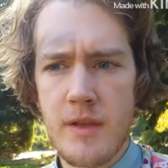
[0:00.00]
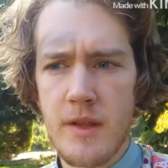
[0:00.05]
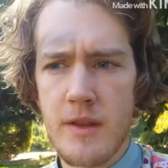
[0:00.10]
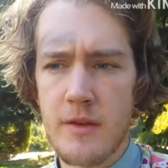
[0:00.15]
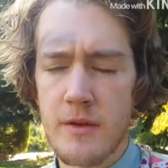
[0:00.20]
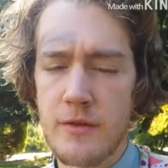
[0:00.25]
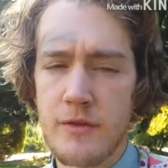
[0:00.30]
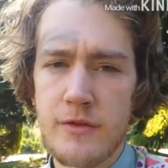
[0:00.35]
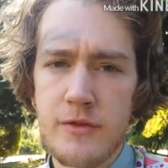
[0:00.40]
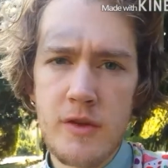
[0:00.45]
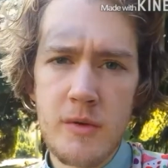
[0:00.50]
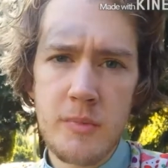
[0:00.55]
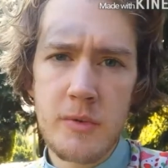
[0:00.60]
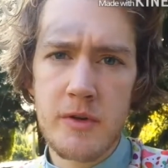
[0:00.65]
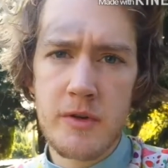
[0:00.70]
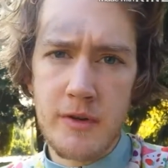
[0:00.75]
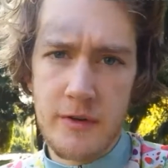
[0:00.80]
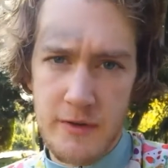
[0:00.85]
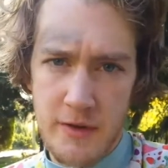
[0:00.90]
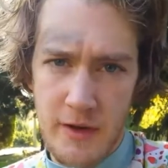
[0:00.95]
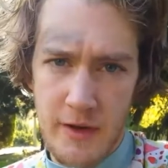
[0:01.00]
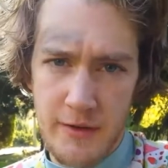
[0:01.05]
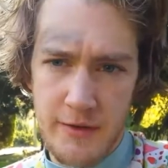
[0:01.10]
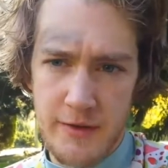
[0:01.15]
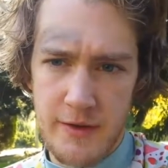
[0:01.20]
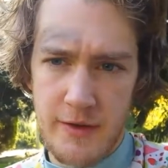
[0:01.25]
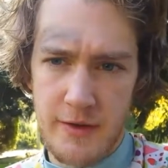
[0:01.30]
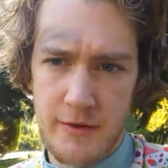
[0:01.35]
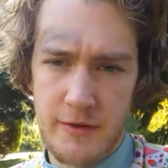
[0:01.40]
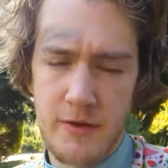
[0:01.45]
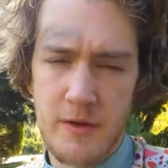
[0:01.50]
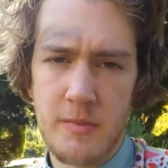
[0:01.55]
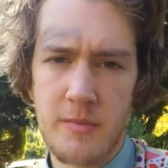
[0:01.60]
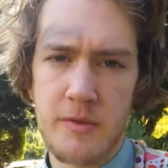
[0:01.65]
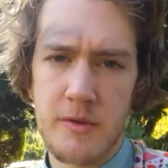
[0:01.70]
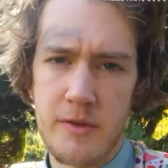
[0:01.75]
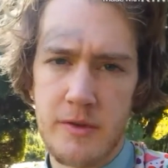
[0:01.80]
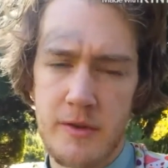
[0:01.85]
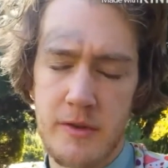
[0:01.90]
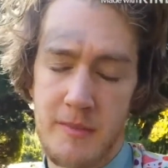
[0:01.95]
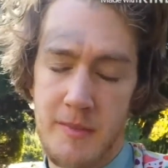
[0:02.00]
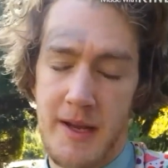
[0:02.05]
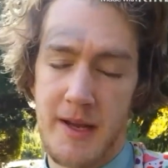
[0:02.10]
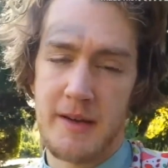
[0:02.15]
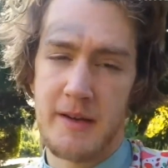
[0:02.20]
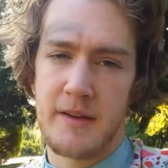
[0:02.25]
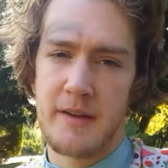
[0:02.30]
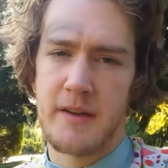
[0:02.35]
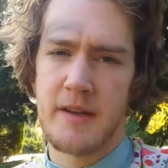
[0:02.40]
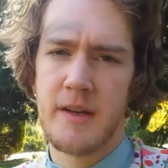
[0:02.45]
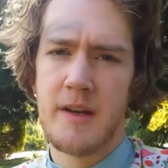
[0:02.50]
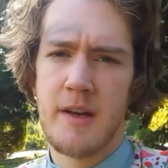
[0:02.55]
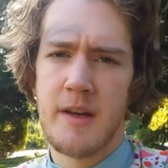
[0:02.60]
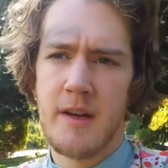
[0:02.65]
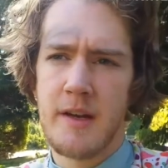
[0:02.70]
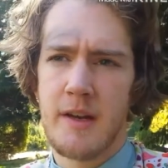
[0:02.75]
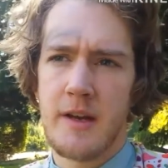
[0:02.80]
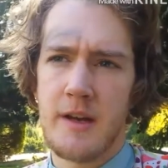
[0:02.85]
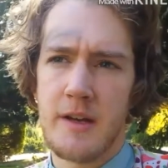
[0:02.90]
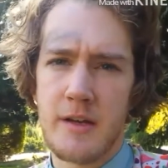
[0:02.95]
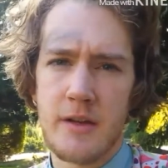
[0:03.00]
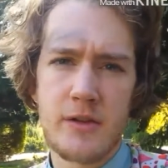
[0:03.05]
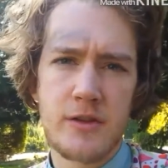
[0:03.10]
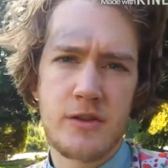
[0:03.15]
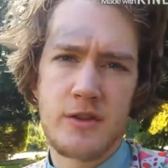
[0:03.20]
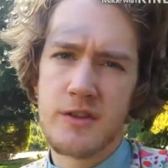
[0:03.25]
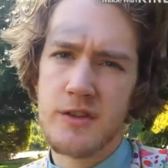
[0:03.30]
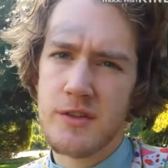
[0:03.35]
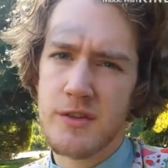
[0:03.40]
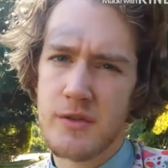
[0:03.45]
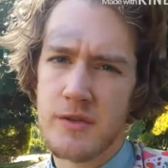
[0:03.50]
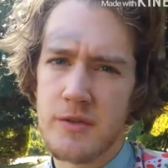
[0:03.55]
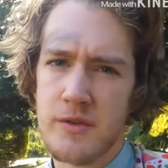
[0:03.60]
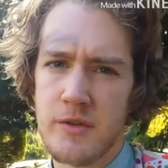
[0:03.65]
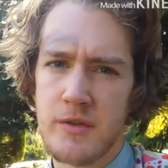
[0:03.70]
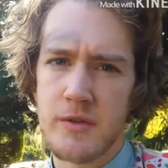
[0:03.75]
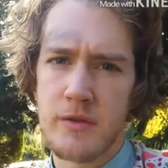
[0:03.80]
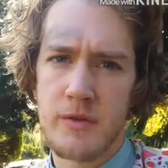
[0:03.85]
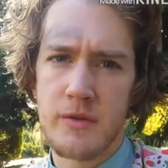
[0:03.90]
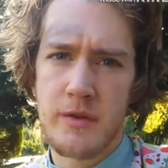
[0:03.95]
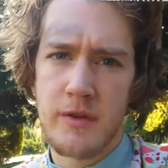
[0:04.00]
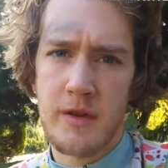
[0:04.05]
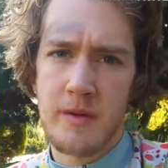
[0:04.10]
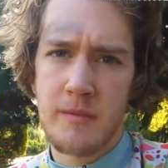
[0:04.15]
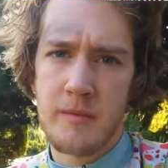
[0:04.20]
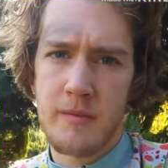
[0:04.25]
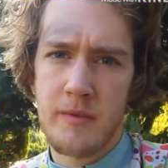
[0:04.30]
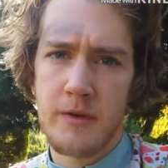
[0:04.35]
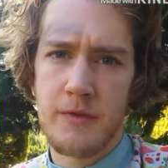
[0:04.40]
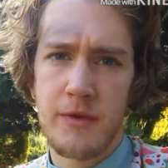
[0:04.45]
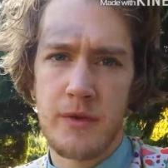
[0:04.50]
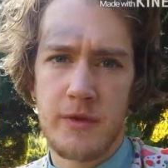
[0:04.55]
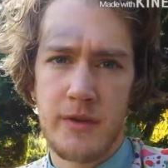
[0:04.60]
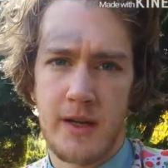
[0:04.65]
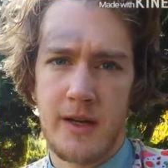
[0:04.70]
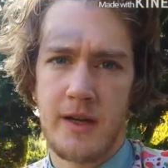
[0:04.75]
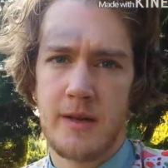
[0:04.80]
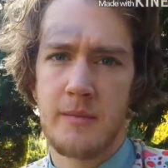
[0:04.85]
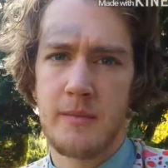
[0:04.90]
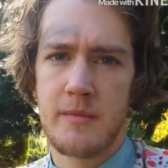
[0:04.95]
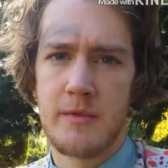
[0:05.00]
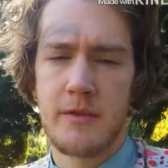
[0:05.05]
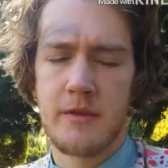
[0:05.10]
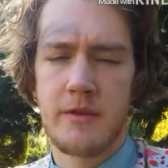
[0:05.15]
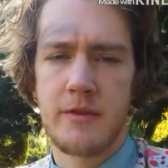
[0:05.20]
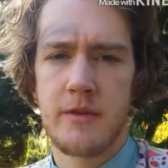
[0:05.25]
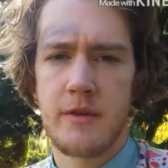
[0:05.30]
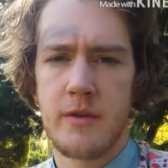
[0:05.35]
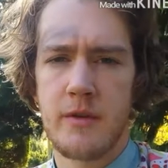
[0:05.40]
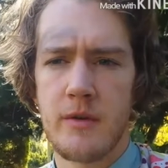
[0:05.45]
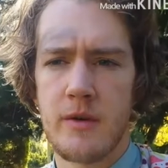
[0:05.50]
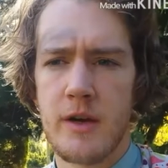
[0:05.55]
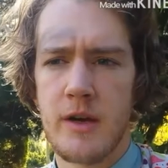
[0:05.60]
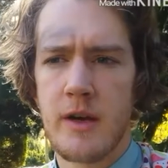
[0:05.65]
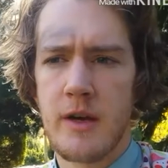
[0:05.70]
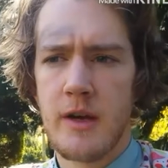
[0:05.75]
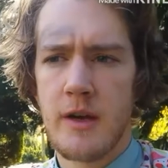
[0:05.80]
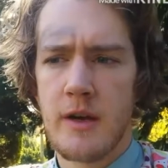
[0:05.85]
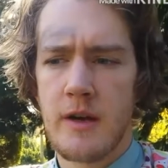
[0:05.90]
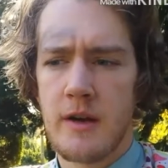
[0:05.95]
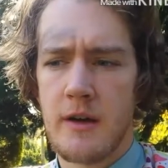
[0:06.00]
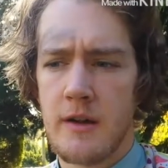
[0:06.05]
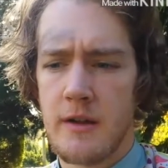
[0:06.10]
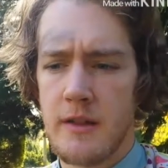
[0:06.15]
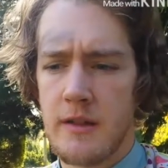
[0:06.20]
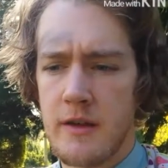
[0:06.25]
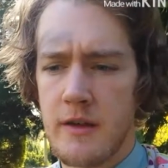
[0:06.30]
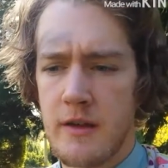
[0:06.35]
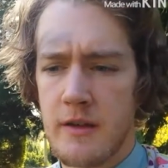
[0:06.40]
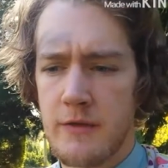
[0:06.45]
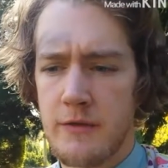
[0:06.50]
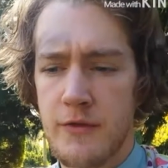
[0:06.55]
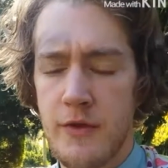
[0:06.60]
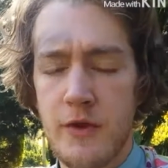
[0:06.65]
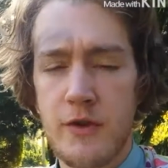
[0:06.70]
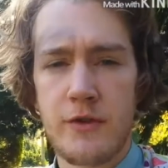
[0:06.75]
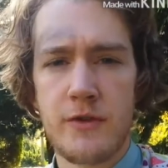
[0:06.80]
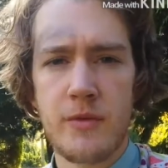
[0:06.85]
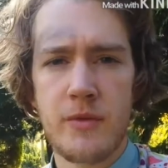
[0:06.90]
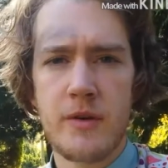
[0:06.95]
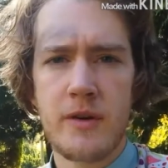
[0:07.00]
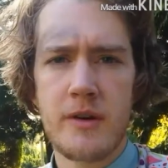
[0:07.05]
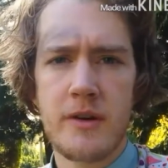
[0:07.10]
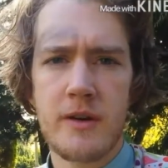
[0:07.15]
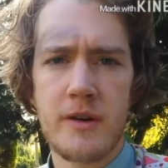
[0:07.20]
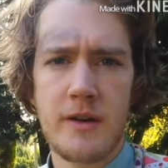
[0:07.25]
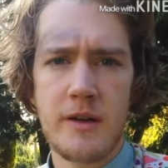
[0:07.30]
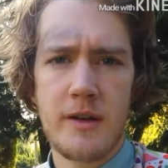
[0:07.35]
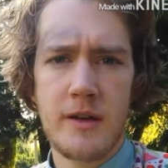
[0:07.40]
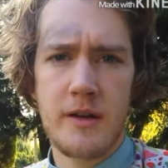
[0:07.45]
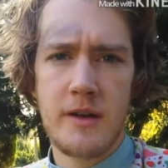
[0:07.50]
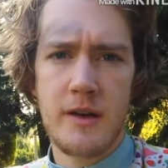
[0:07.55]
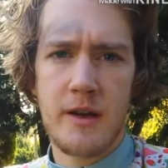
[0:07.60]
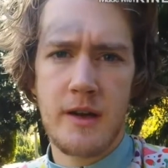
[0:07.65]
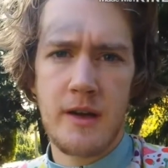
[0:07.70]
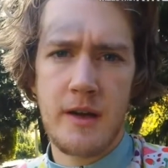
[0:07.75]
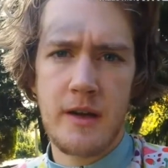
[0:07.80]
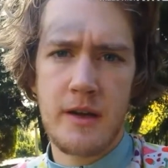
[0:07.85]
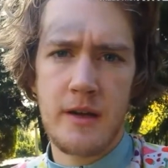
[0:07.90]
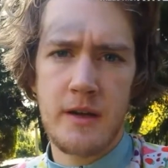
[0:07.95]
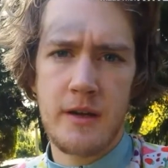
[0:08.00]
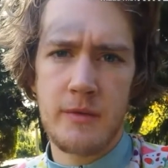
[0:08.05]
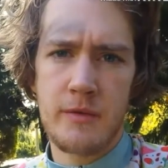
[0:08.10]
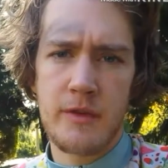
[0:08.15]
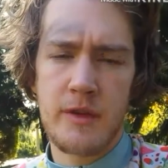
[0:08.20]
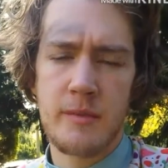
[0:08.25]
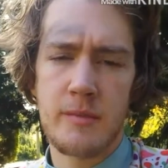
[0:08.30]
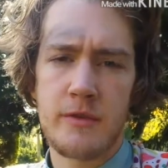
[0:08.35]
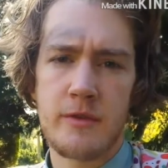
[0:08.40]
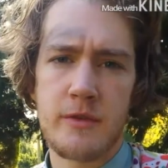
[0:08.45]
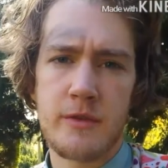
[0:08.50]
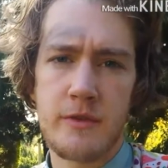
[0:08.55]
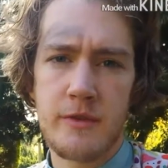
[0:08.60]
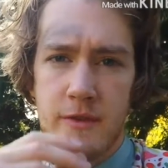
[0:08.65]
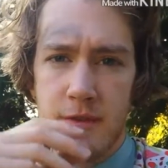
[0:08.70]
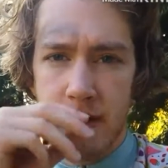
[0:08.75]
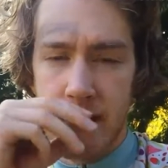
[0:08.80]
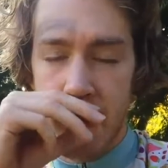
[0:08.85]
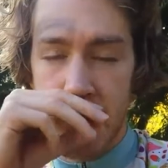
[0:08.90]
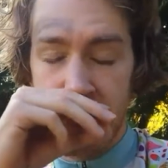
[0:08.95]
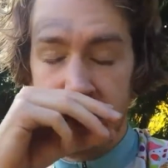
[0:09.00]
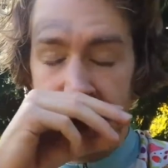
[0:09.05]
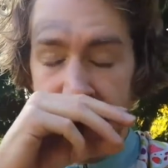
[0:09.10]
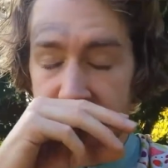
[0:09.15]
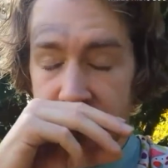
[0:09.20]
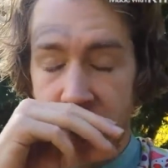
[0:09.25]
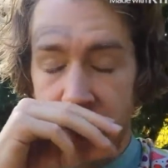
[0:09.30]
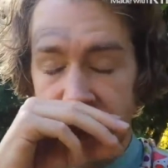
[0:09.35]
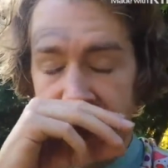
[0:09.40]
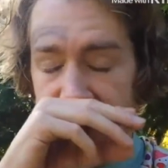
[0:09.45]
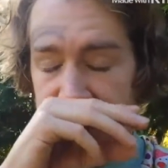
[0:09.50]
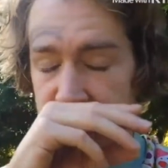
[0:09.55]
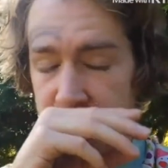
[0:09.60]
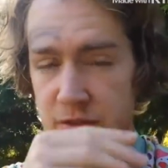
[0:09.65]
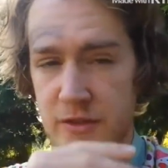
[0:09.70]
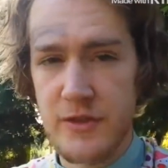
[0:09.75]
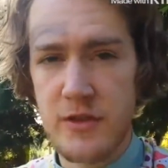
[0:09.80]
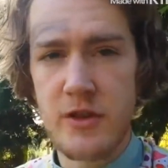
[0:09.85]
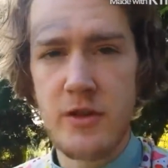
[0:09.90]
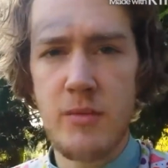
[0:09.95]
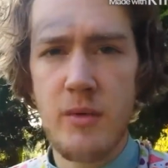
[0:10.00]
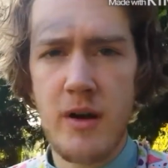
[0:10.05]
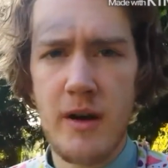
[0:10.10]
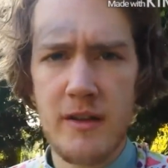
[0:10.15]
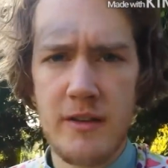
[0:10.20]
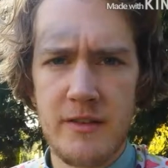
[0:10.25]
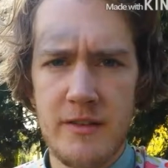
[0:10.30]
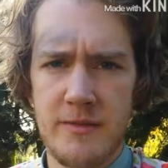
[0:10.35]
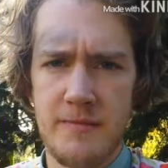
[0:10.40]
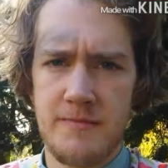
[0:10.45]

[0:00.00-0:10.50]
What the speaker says: They're super exhausting, super demanding, and usually you can only do them a few times. So the first one I was able to sustain about 502 watts,